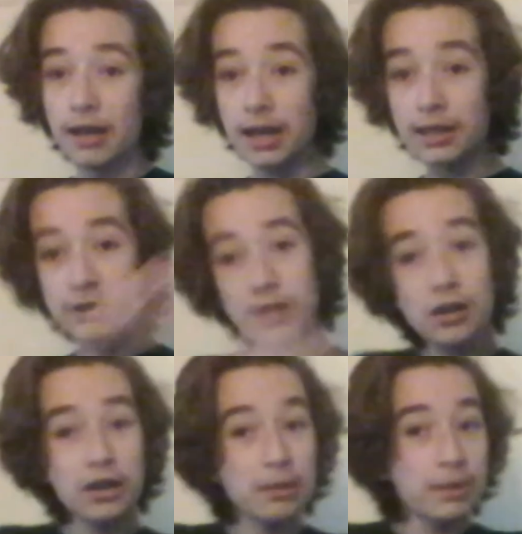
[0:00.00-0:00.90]
And it's
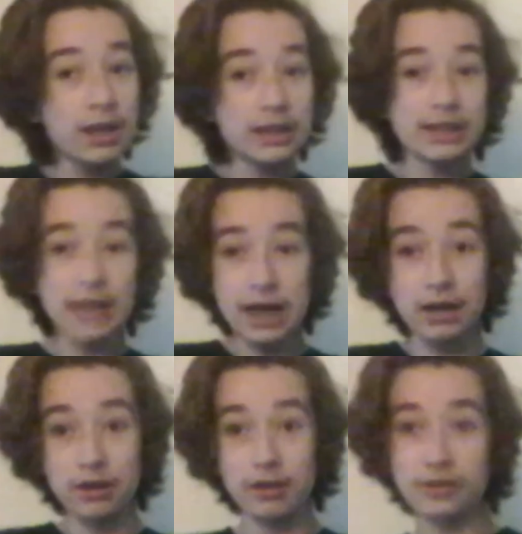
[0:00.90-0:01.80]
all going to be on
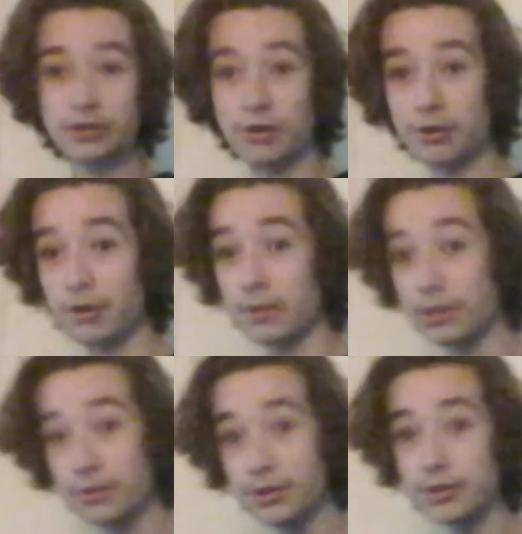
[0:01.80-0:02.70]
sale. So, you know
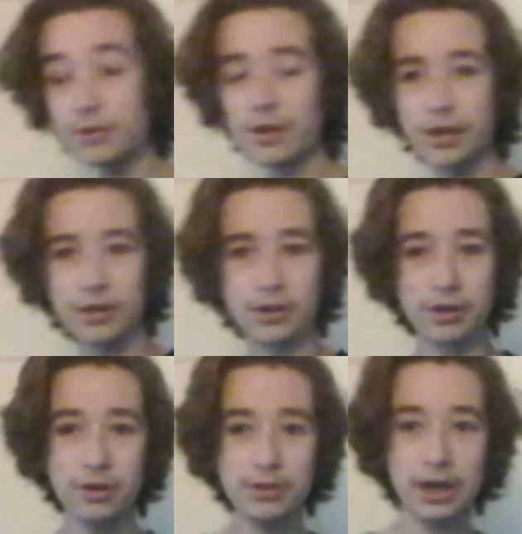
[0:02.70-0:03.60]
what you can do? You
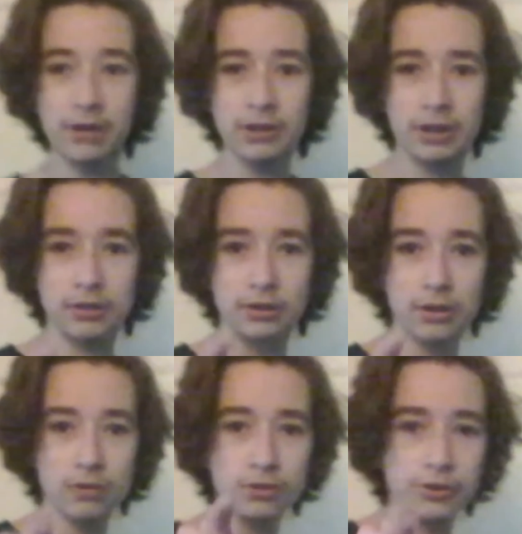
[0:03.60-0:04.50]
can go down to your
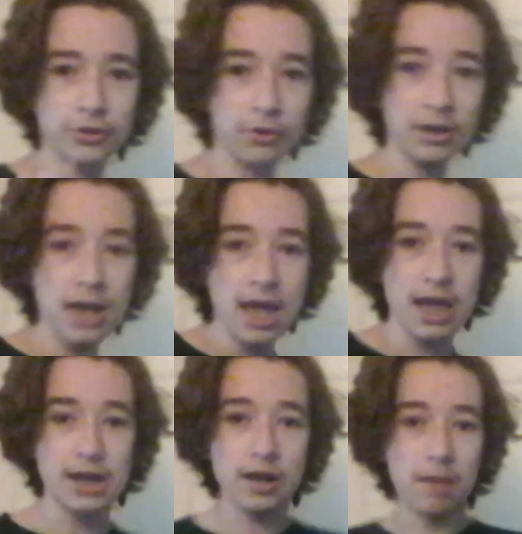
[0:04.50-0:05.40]
local store
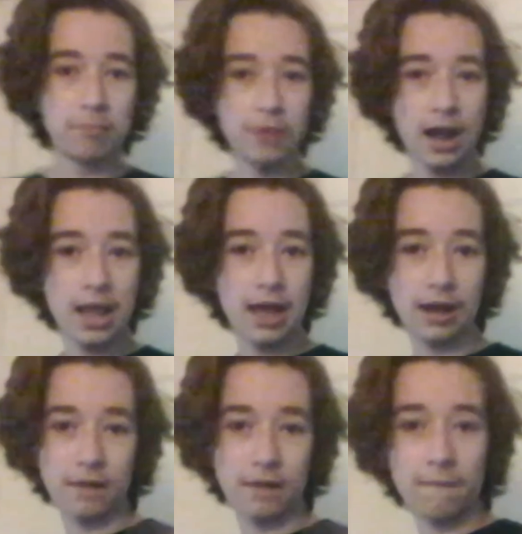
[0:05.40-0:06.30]
and you can buy
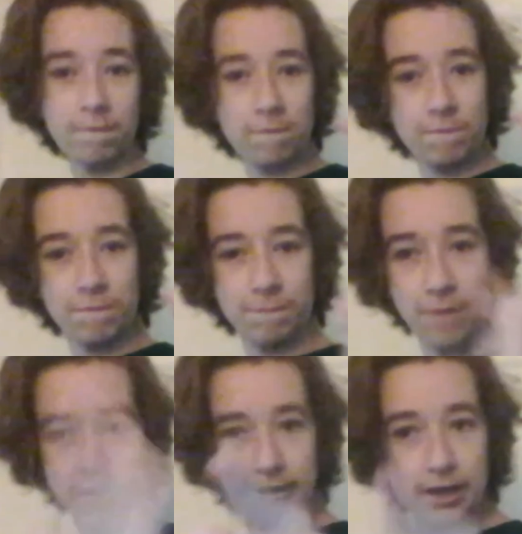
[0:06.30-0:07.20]
a
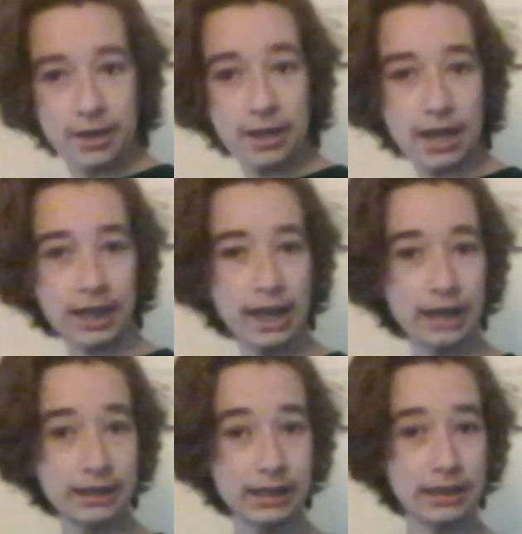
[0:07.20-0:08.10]
fuck ton of that
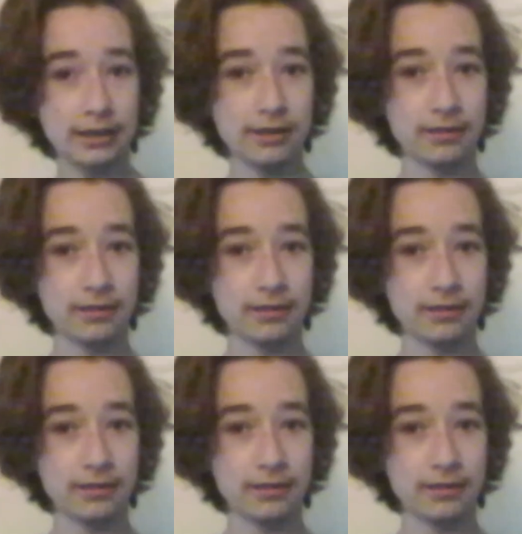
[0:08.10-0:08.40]
candy.